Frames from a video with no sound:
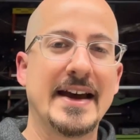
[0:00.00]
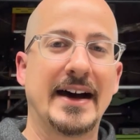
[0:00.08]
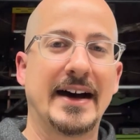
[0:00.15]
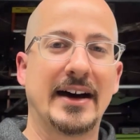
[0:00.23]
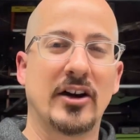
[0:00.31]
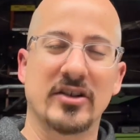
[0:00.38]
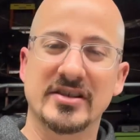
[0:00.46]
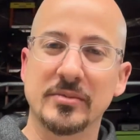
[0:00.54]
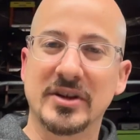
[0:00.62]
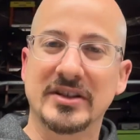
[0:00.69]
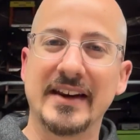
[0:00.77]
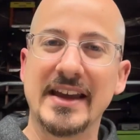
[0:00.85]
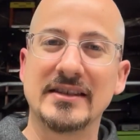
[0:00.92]
or some
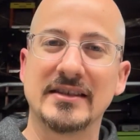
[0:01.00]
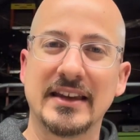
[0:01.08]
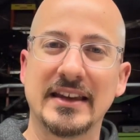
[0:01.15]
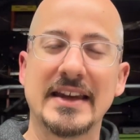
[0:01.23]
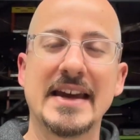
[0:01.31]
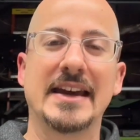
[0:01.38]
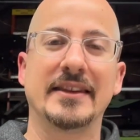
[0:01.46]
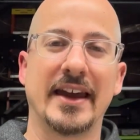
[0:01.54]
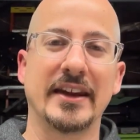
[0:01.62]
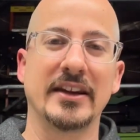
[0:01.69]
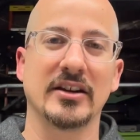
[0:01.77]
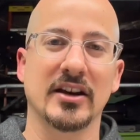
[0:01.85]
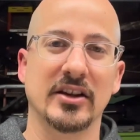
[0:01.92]
glazing, then
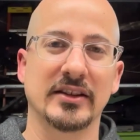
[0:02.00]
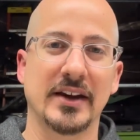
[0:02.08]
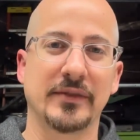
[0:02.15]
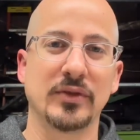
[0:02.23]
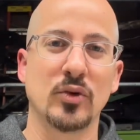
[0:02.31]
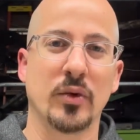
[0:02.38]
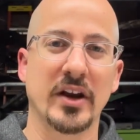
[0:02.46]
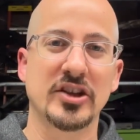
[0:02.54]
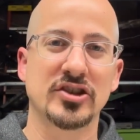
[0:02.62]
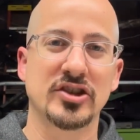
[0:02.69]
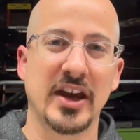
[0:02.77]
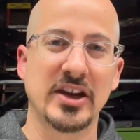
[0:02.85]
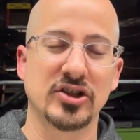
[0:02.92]
you're going to definitely want to
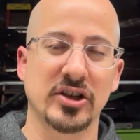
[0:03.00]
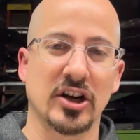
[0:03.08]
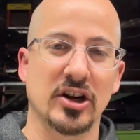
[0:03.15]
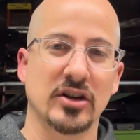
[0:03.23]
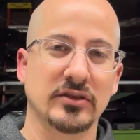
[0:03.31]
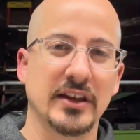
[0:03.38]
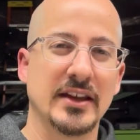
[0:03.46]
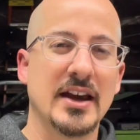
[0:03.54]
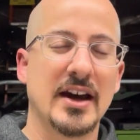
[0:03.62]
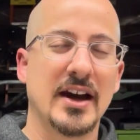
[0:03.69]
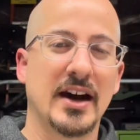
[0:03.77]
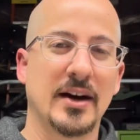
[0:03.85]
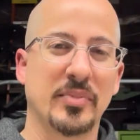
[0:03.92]
change it early.
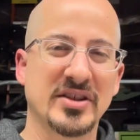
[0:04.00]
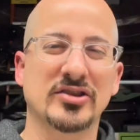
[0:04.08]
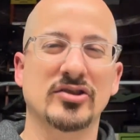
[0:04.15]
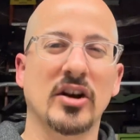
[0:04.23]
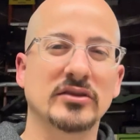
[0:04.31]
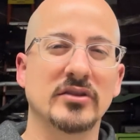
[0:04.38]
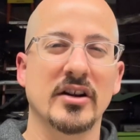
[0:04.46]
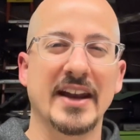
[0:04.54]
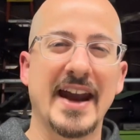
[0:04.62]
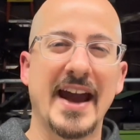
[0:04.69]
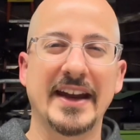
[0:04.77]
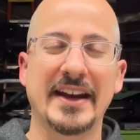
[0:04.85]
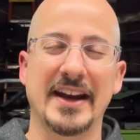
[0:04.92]
But start looking
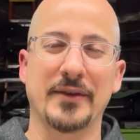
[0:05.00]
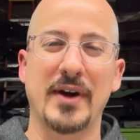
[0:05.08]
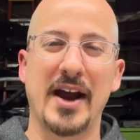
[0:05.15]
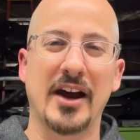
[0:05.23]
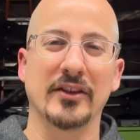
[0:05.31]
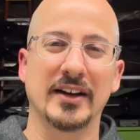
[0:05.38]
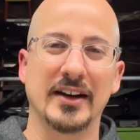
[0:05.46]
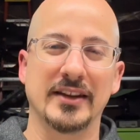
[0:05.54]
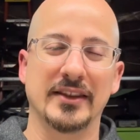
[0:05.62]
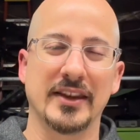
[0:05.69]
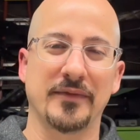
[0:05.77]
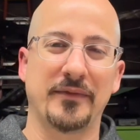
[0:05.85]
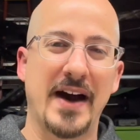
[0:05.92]
at it around
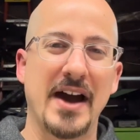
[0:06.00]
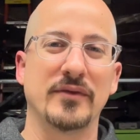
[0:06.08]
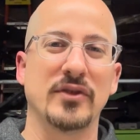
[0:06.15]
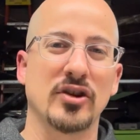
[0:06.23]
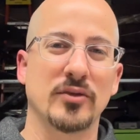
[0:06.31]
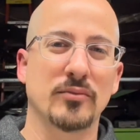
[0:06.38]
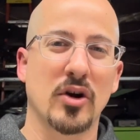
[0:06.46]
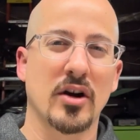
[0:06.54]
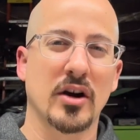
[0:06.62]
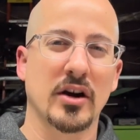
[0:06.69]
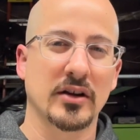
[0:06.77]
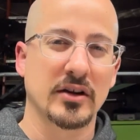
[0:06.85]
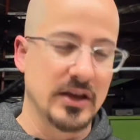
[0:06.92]
the 5-year
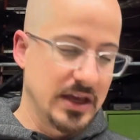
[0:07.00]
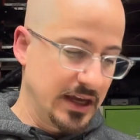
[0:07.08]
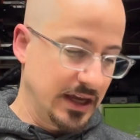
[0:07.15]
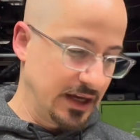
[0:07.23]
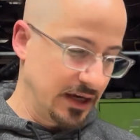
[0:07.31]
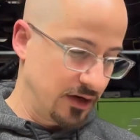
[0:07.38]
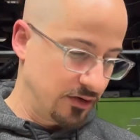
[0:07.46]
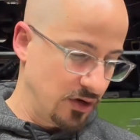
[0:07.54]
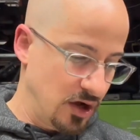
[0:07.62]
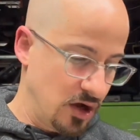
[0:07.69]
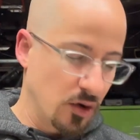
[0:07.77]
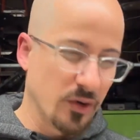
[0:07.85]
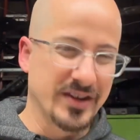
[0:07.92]
mark,
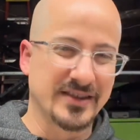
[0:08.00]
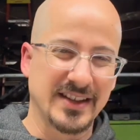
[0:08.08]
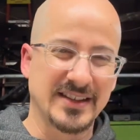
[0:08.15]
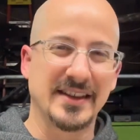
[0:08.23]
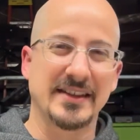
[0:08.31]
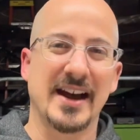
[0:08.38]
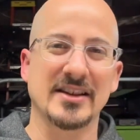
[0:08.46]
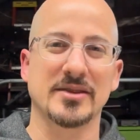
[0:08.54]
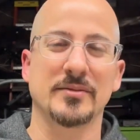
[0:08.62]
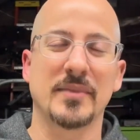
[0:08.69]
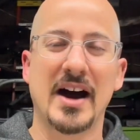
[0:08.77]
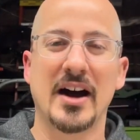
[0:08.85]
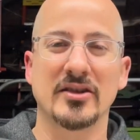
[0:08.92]
or 60,000
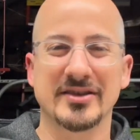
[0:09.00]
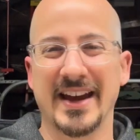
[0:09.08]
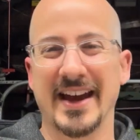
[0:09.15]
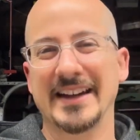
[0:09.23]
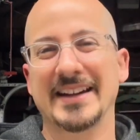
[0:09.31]
miles, and